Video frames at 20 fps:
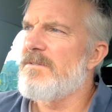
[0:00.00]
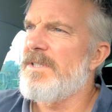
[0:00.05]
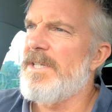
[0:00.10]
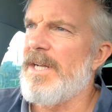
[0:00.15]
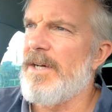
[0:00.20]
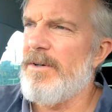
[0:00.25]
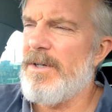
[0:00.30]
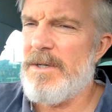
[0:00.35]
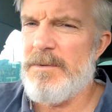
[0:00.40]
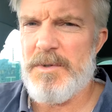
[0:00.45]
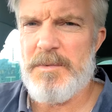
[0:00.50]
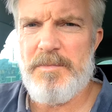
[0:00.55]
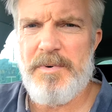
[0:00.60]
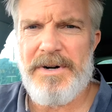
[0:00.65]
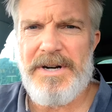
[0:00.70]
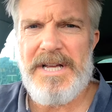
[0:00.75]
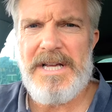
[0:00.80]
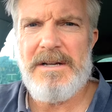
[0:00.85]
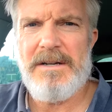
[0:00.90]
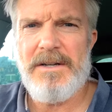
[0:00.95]
you know, he was
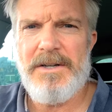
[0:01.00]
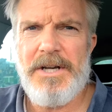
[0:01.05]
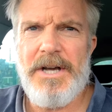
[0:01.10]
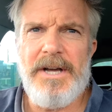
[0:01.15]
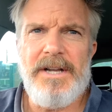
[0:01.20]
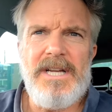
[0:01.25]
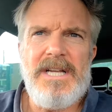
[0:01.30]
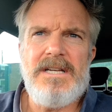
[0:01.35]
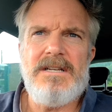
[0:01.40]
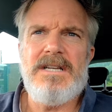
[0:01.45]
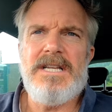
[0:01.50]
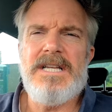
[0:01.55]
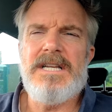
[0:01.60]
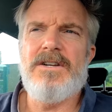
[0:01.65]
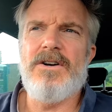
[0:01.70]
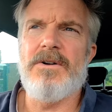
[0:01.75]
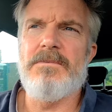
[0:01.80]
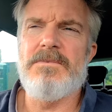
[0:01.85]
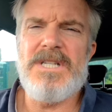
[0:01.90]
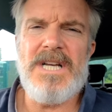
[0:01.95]
pretty good. He'd
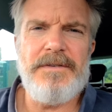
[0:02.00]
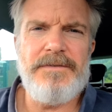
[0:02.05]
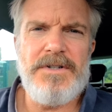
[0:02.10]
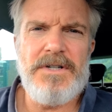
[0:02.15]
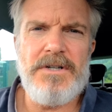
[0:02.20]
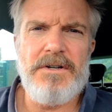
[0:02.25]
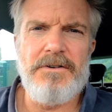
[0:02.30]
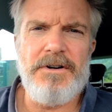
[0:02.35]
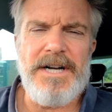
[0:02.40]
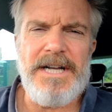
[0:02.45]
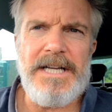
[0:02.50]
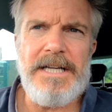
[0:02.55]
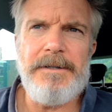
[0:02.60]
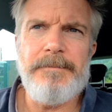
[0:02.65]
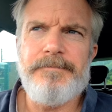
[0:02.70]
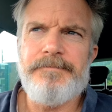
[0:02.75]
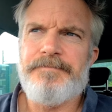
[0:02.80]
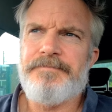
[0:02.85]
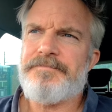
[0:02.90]
got himself a degree.